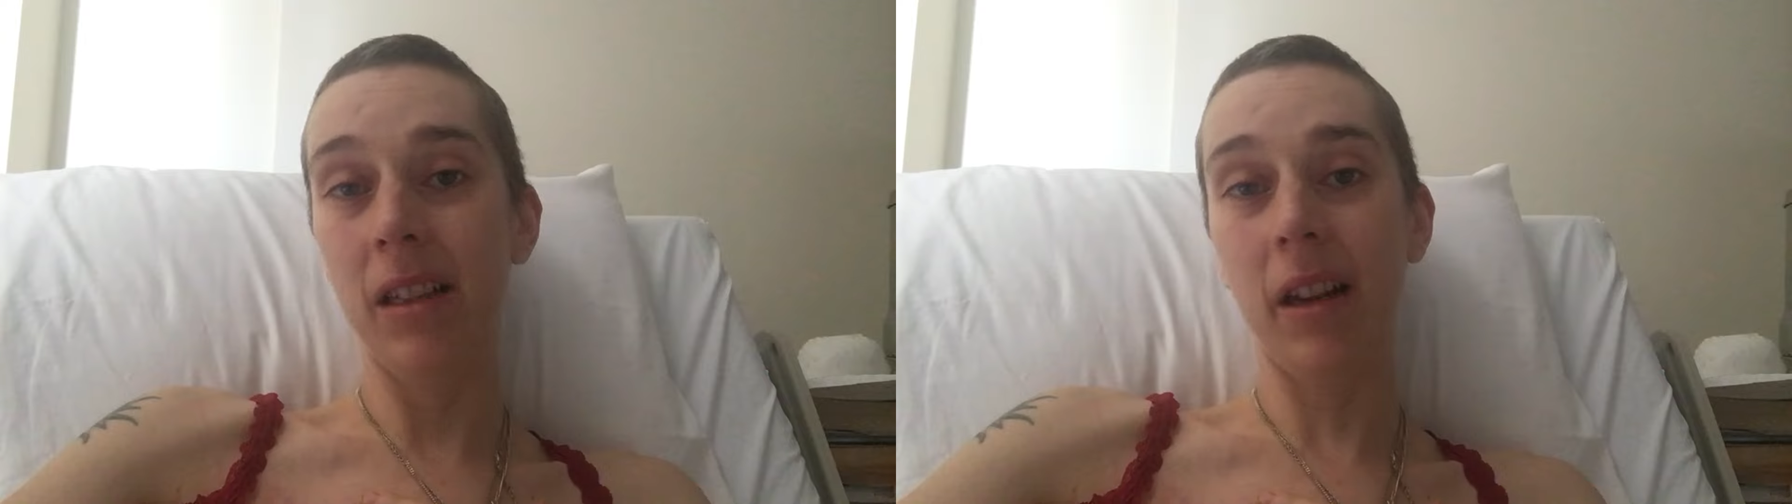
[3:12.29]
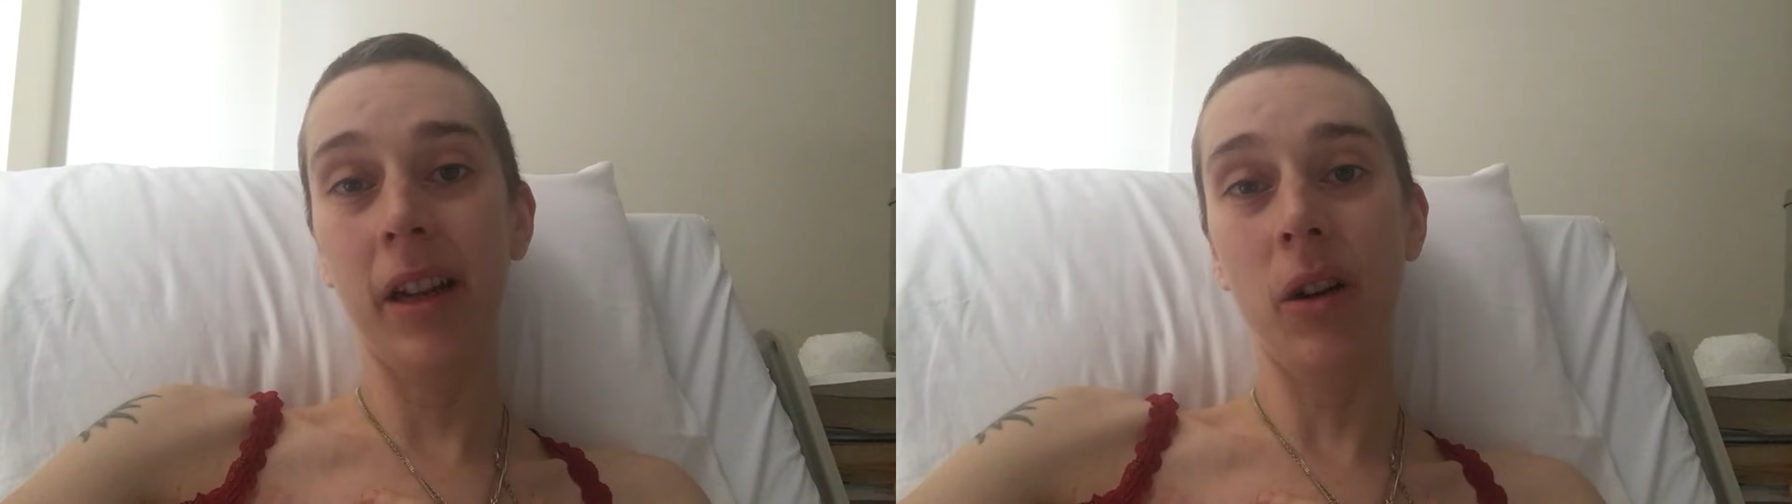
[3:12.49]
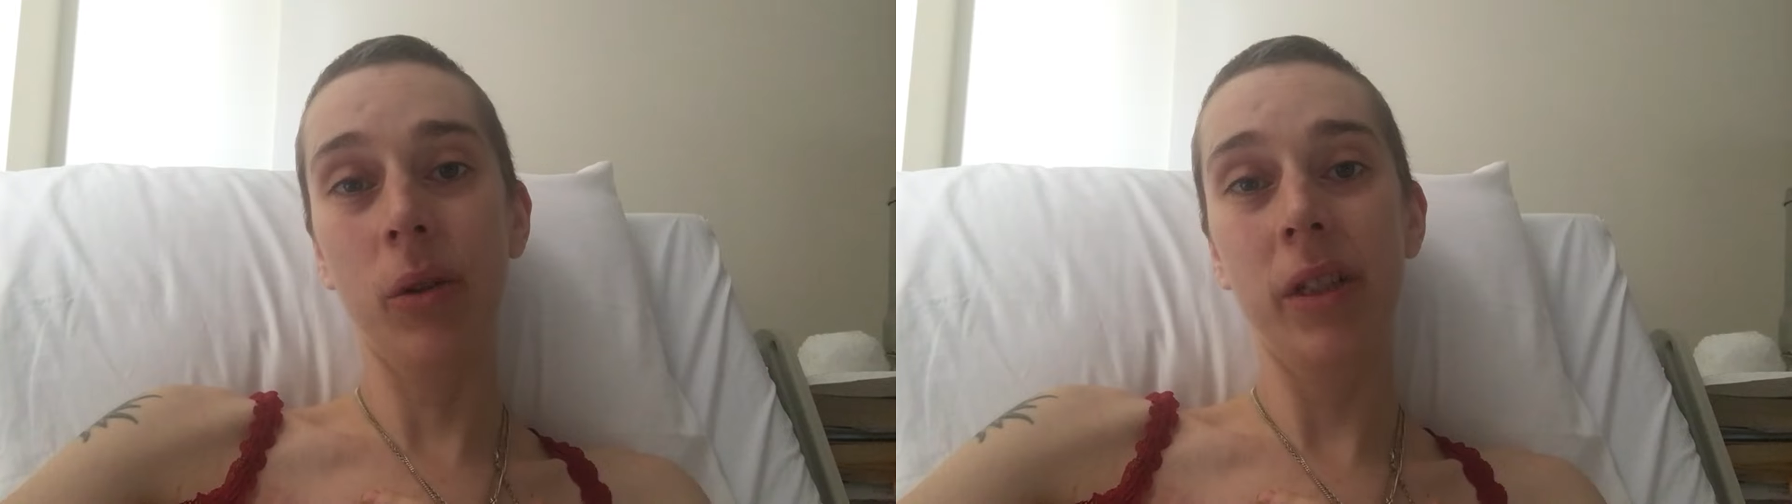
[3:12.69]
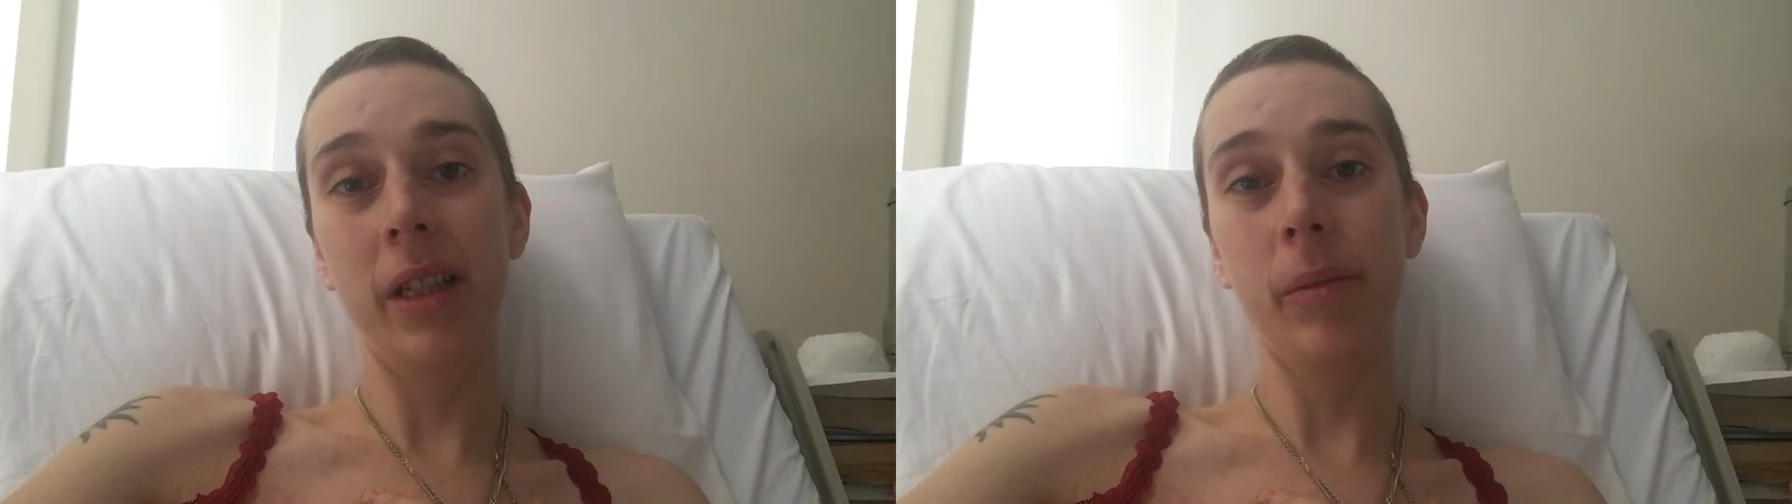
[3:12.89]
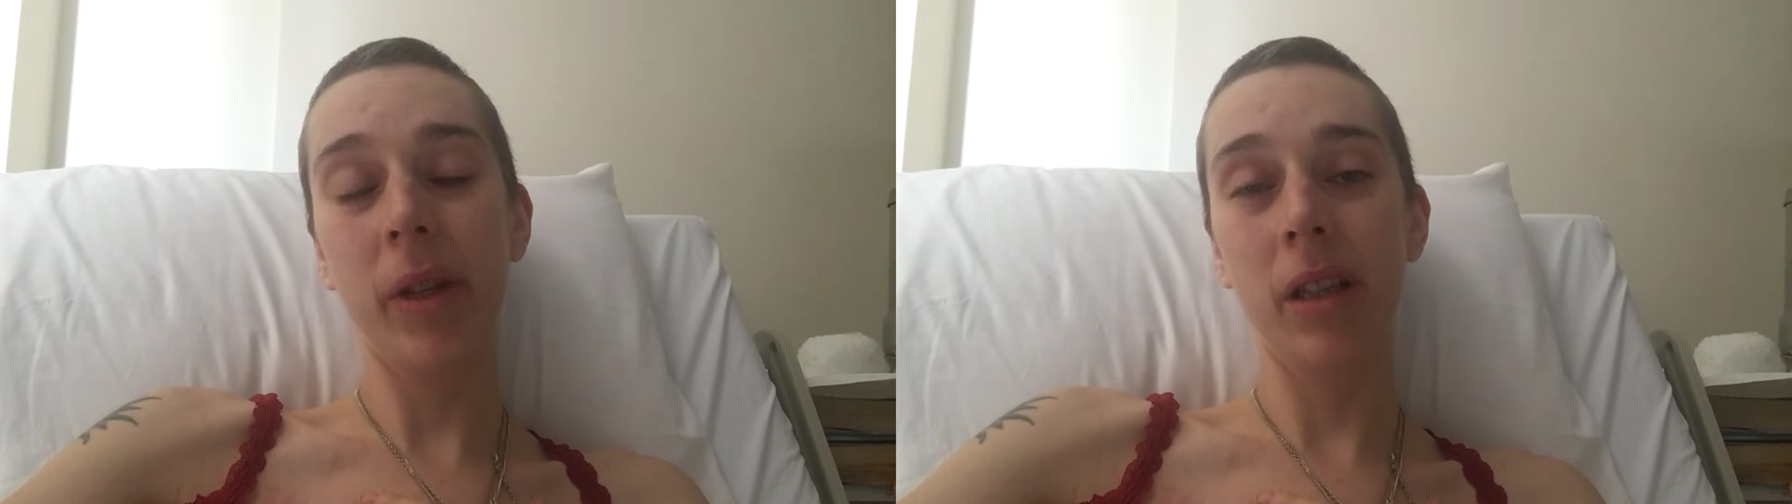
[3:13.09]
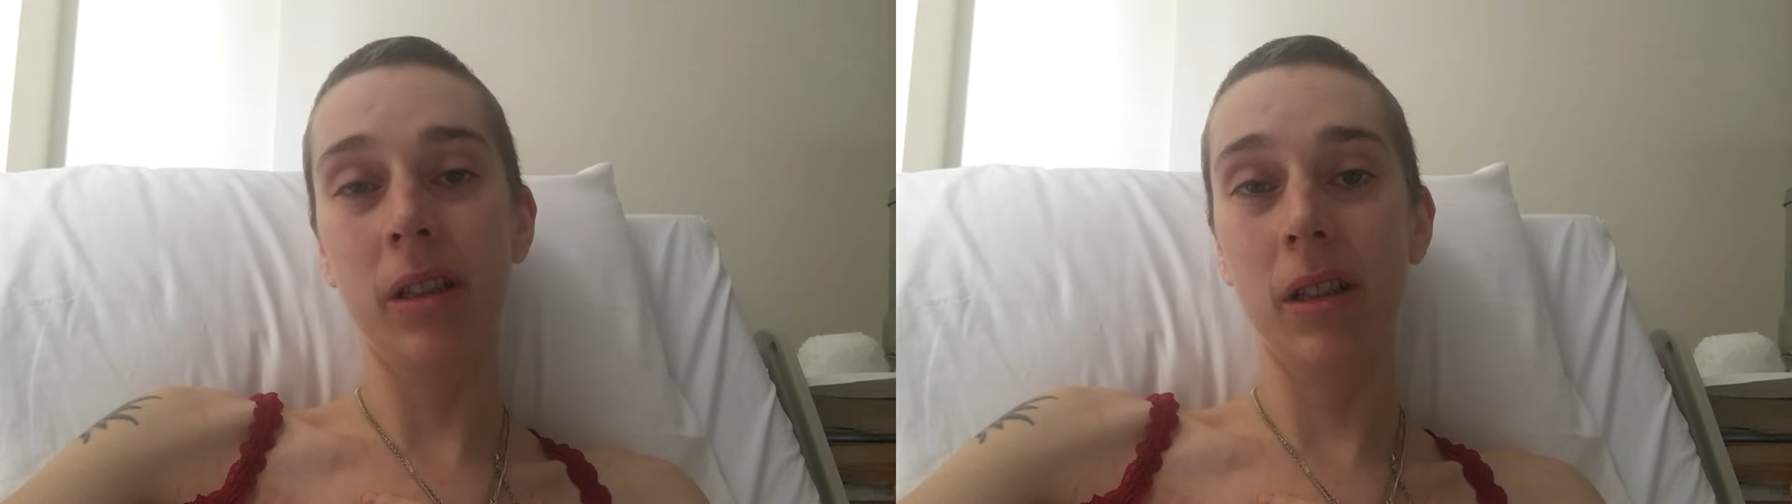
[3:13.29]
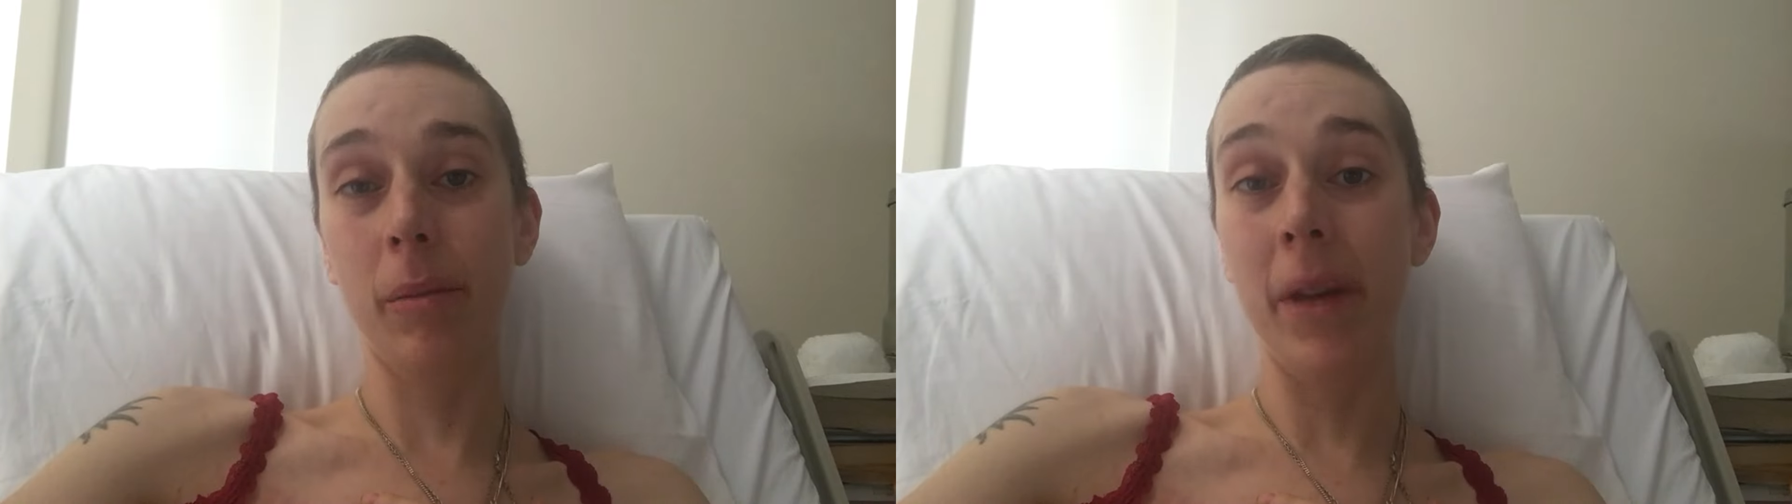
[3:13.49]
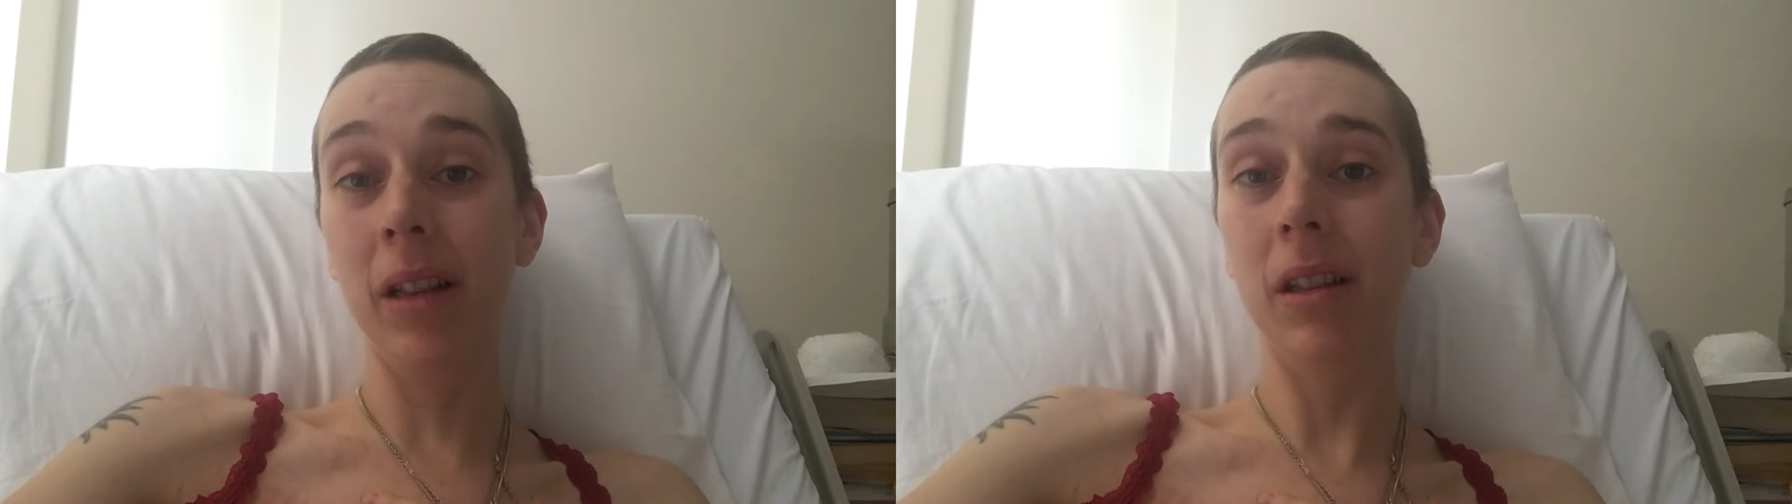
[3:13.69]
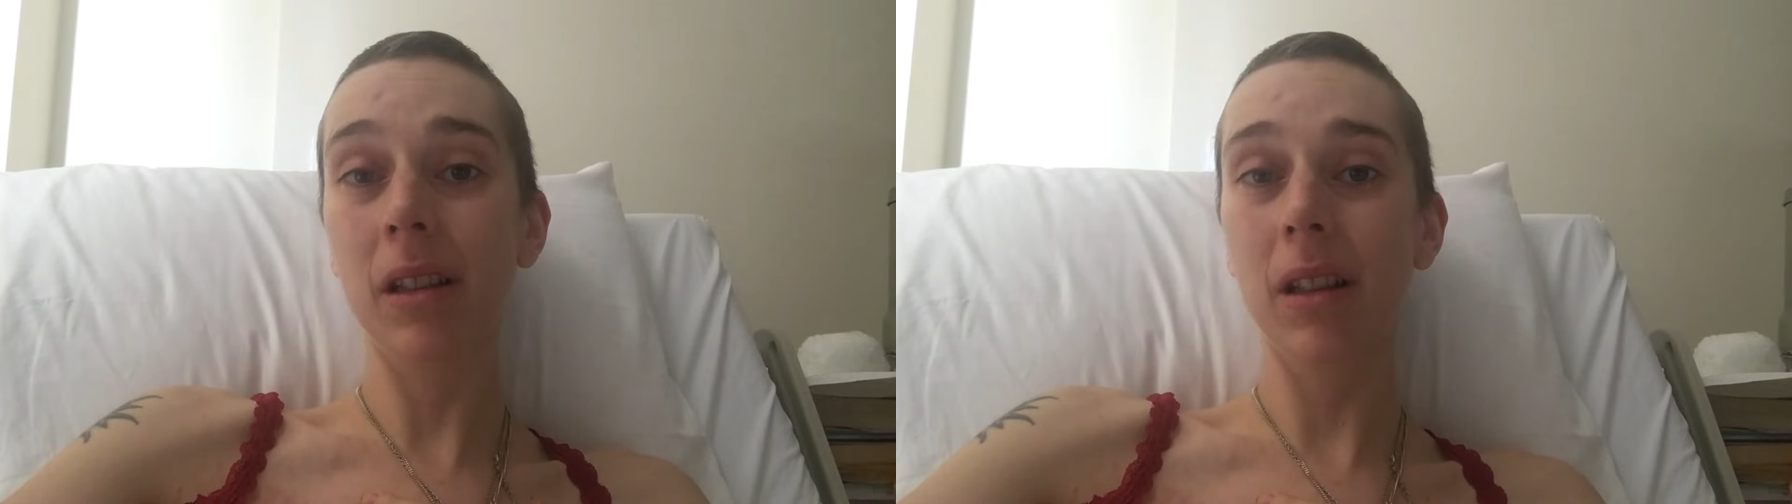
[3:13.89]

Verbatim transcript: diagnosis because the milk